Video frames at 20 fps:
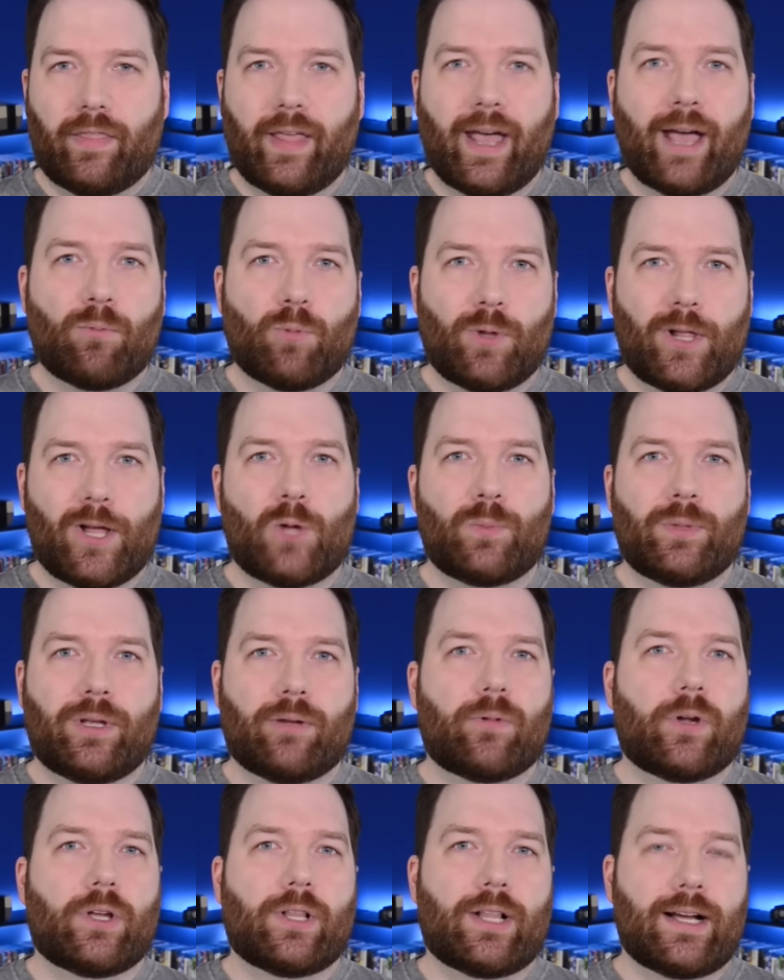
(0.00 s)
That will help me
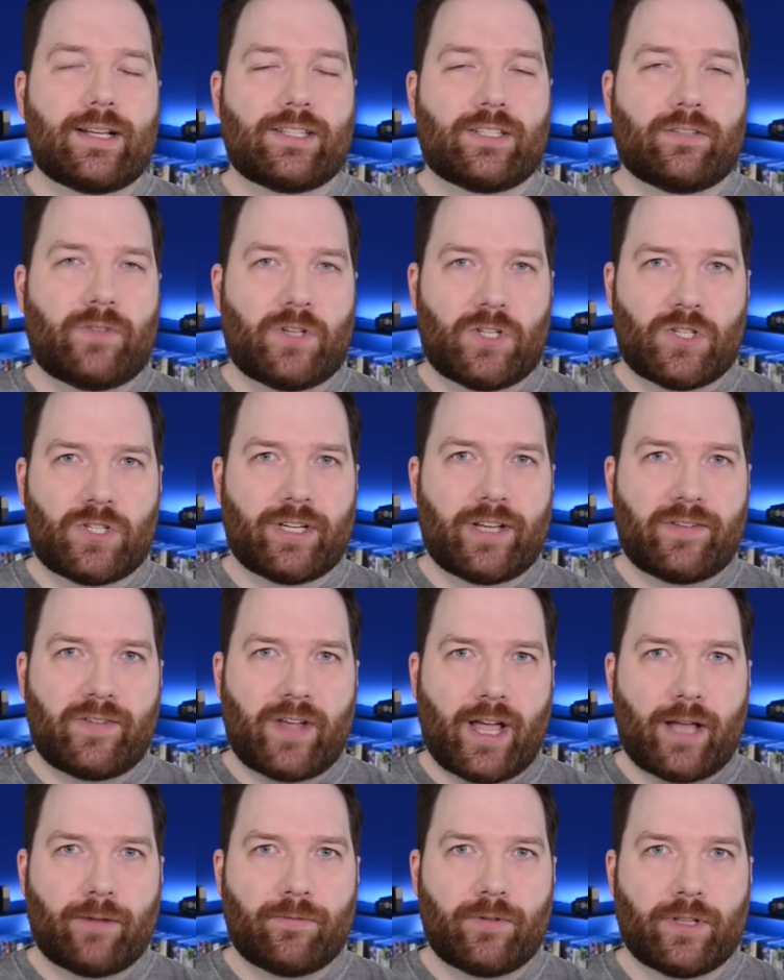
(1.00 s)
realize a vision I've
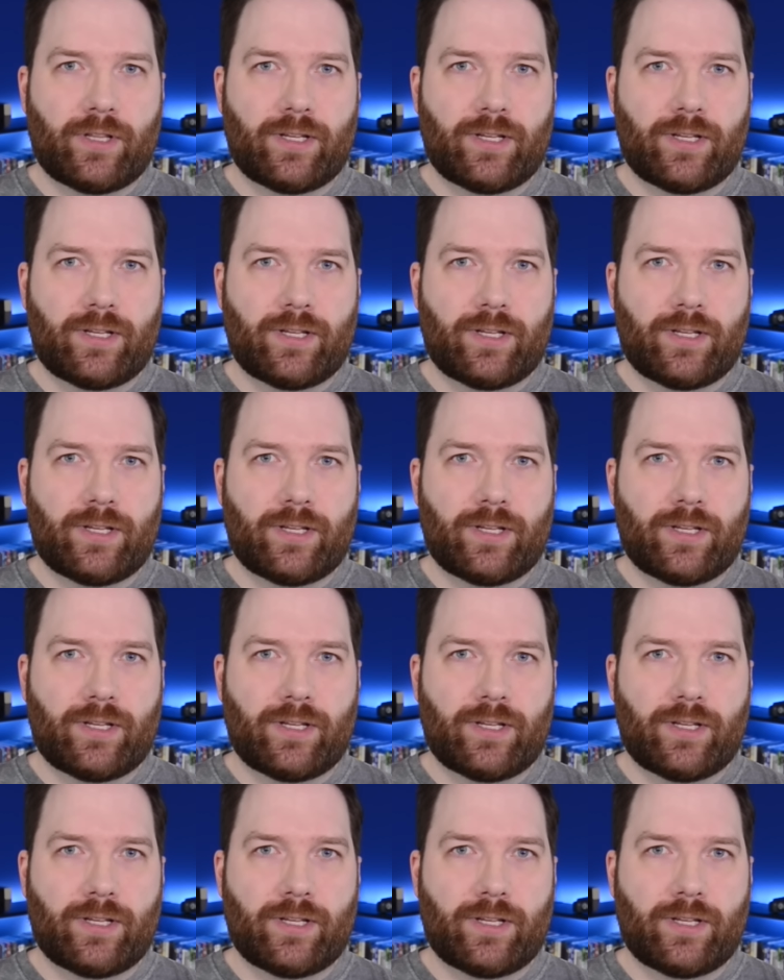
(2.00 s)
had for